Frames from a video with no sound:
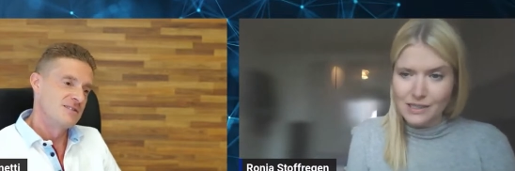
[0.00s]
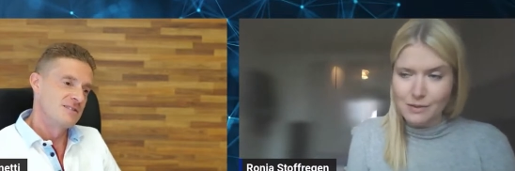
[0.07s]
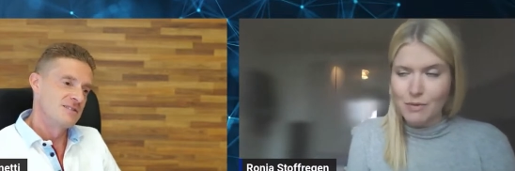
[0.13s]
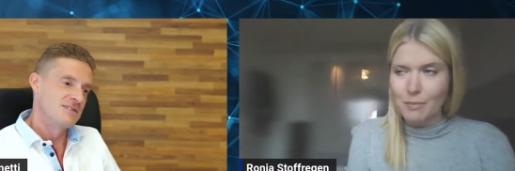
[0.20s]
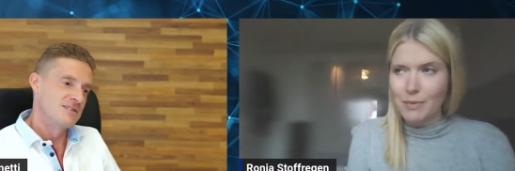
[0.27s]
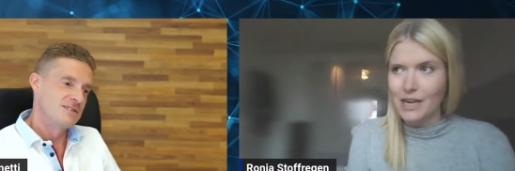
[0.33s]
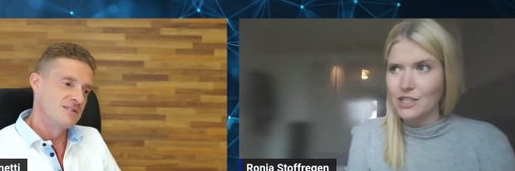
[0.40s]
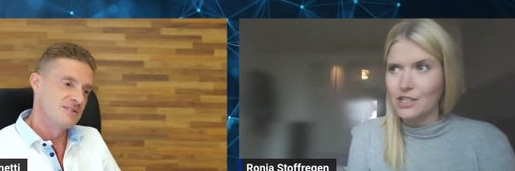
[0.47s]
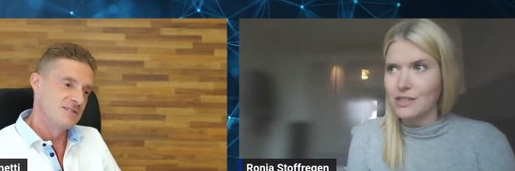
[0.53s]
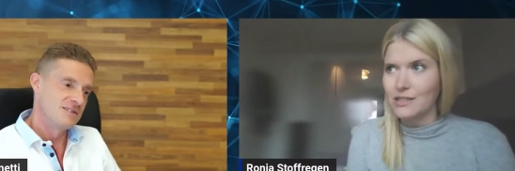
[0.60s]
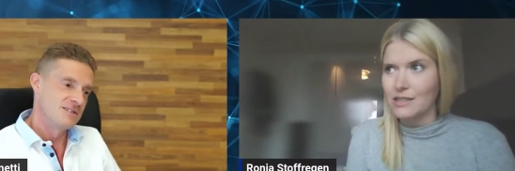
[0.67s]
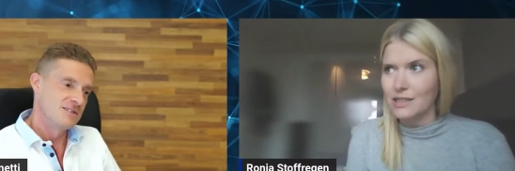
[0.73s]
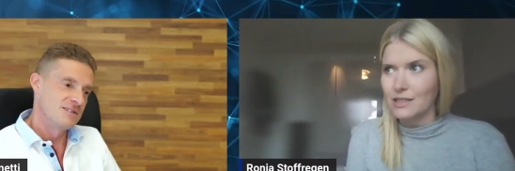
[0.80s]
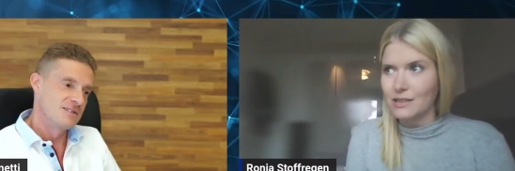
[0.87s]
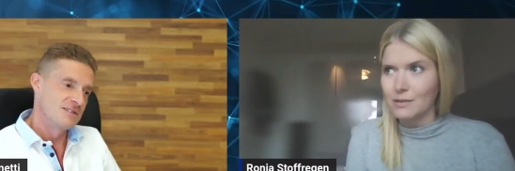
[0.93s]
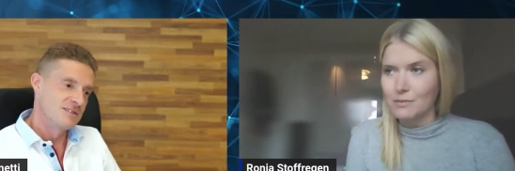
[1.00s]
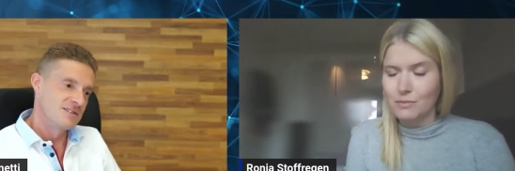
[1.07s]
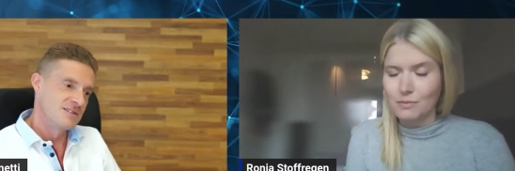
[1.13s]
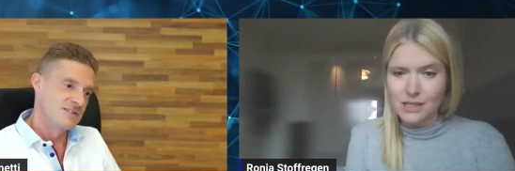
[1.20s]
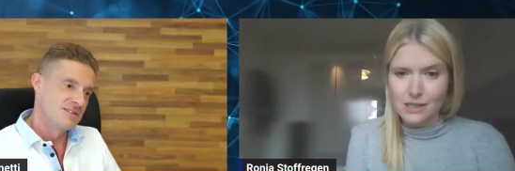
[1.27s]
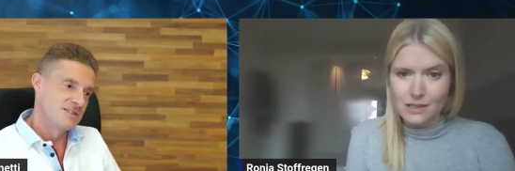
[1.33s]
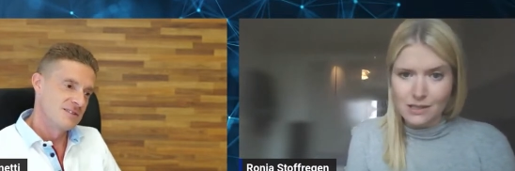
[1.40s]
Speaker 1: I did my bachelor's in
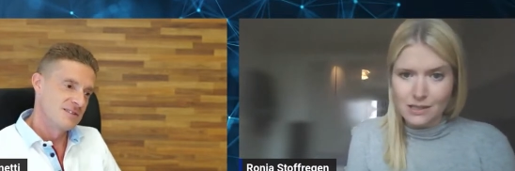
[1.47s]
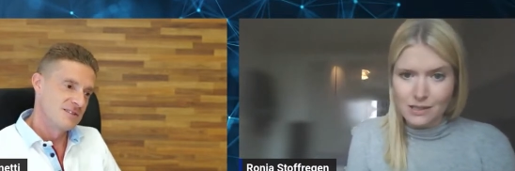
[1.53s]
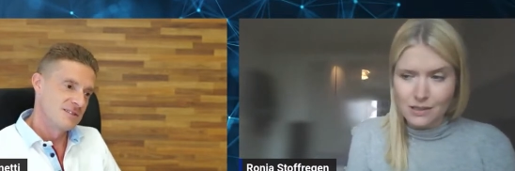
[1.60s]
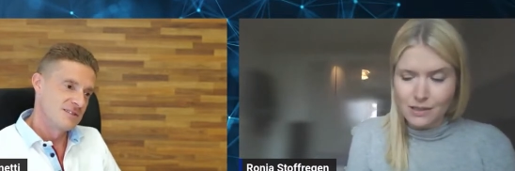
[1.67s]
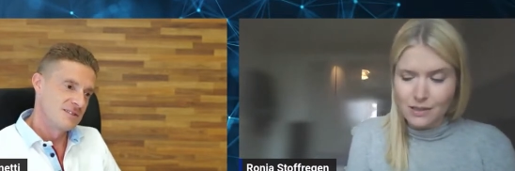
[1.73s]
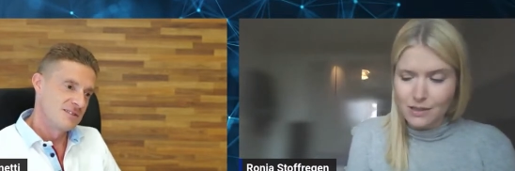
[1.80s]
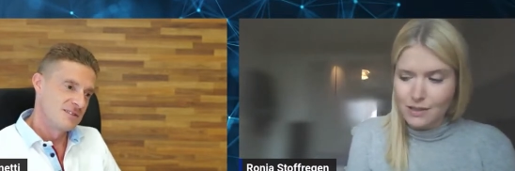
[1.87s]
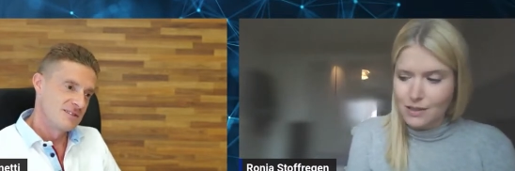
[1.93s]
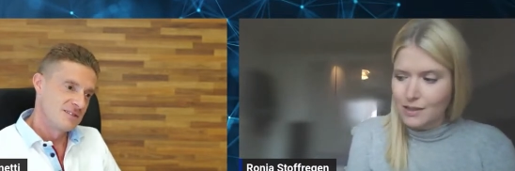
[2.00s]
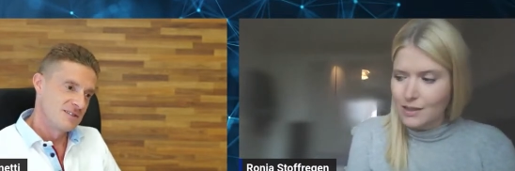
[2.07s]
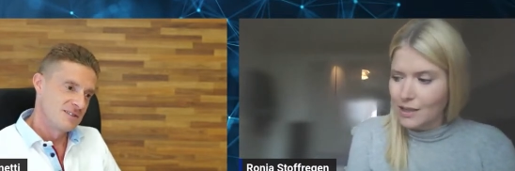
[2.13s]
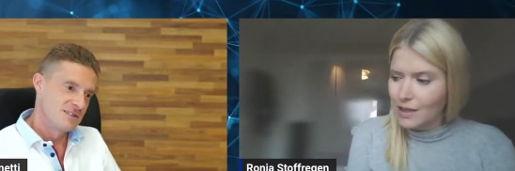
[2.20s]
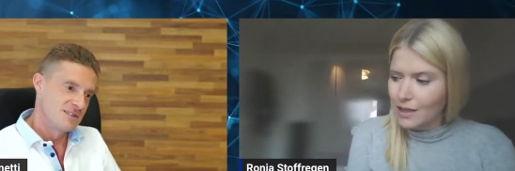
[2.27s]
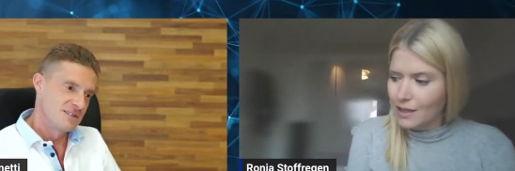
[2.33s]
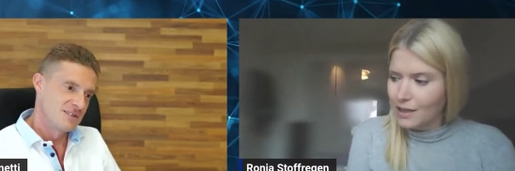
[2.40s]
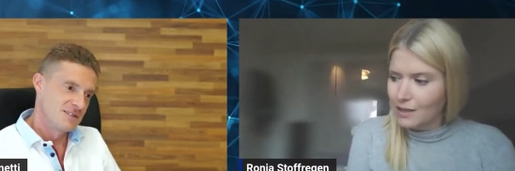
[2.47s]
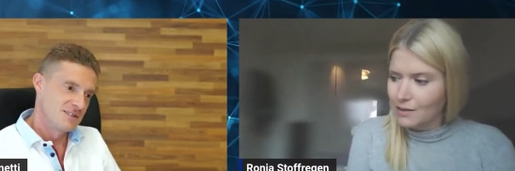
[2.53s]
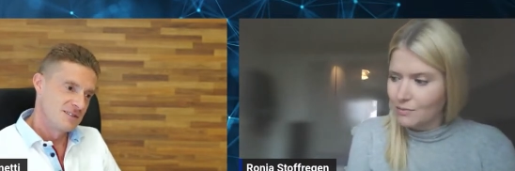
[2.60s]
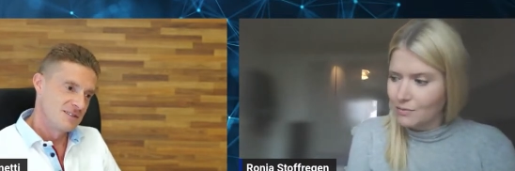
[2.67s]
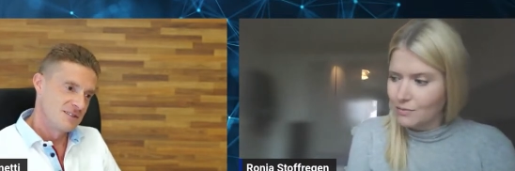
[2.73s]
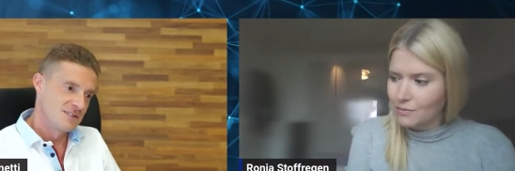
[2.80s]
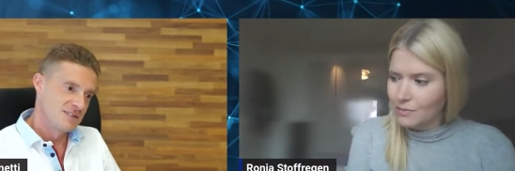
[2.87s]
business
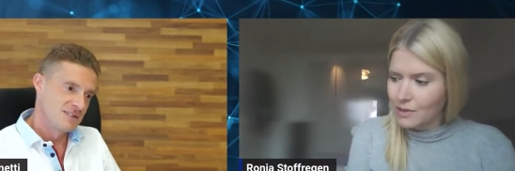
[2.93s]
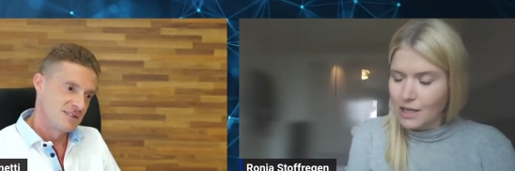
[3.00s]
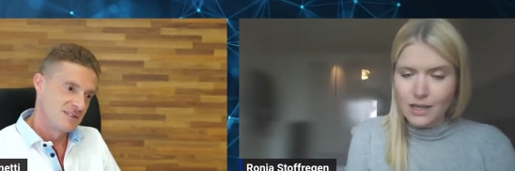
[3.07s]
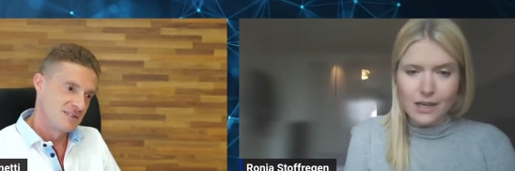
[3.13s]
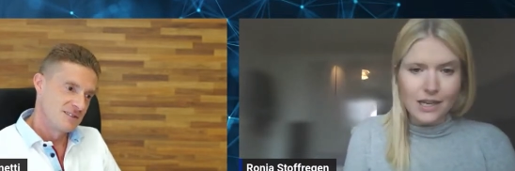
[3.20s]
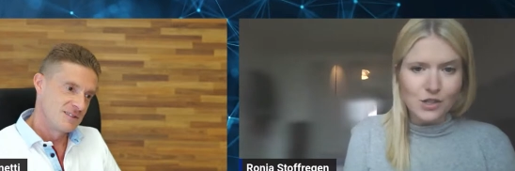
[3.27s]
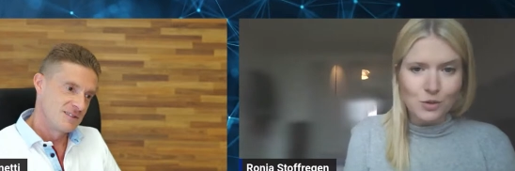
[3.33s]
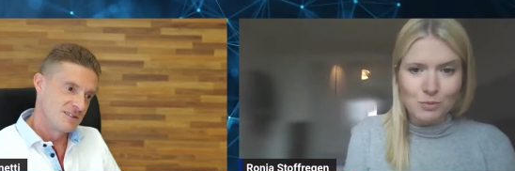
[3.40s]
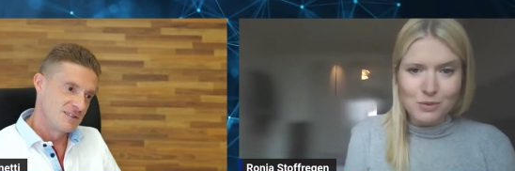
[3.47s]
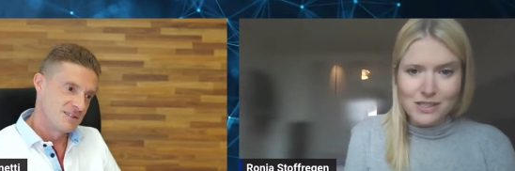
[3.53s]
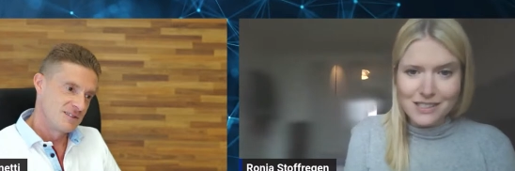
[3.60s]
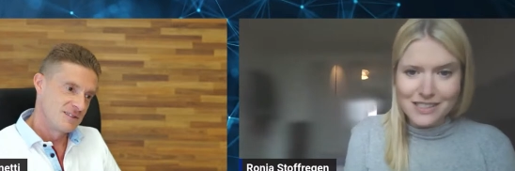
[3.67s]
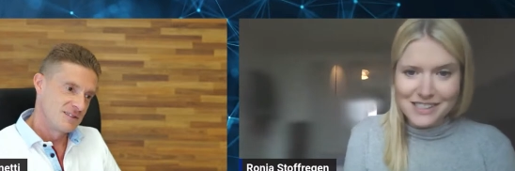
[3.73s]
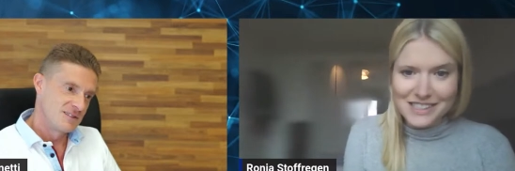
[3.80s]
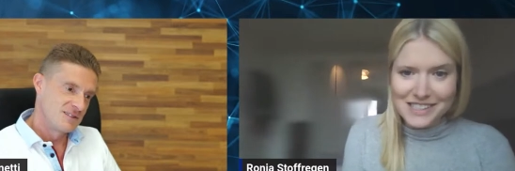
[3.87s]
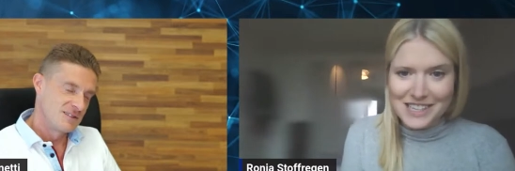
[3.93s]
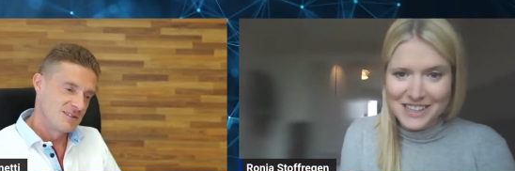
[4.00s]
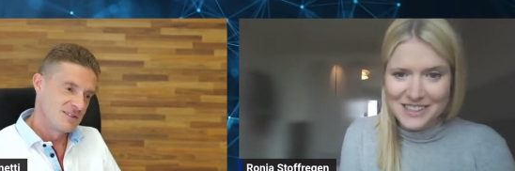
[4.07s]
uh, international business,